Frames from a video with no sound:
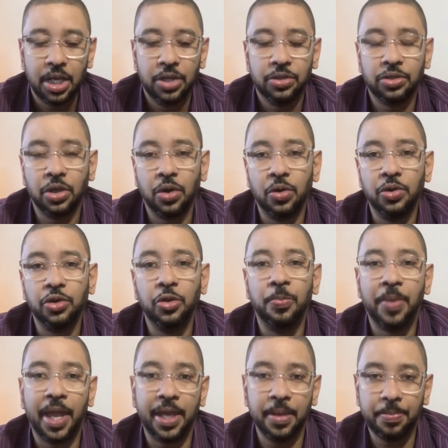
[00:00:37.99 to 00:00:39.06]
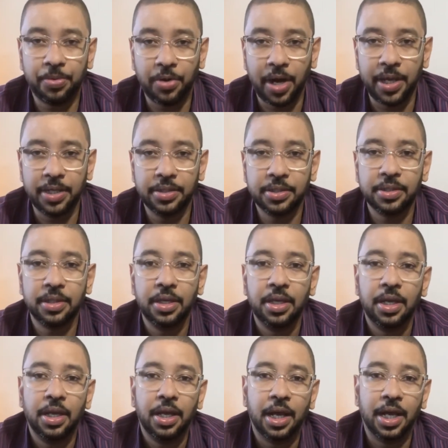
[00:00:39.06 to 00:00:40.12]
So you pay a price,
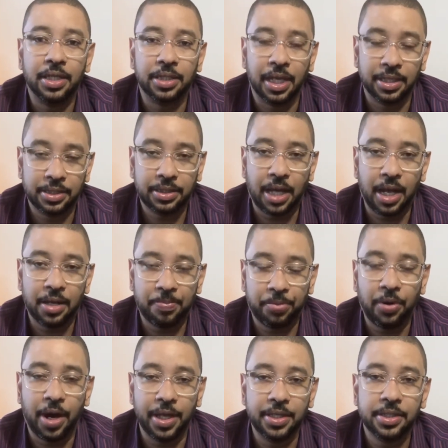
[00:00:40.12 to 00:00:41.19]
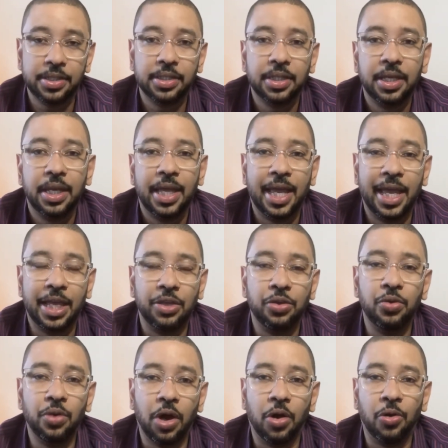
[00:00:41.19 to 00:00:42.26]
a stock price, and
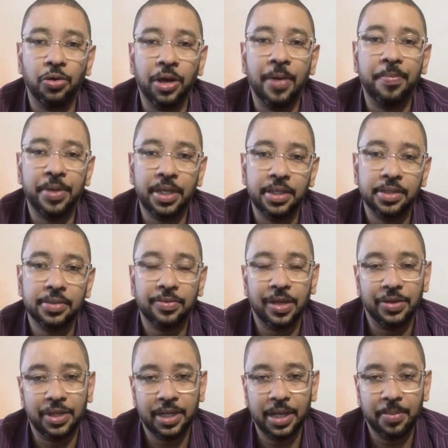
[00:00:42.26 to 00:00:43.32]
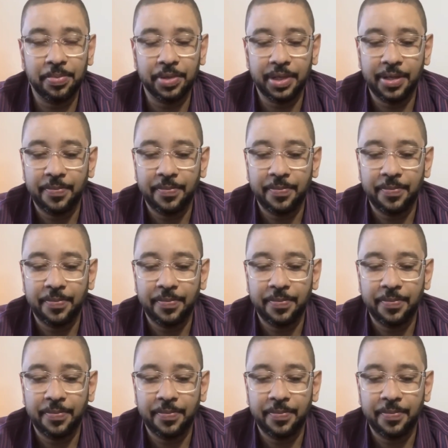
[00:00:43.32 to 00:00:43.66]
you own a piece of the company.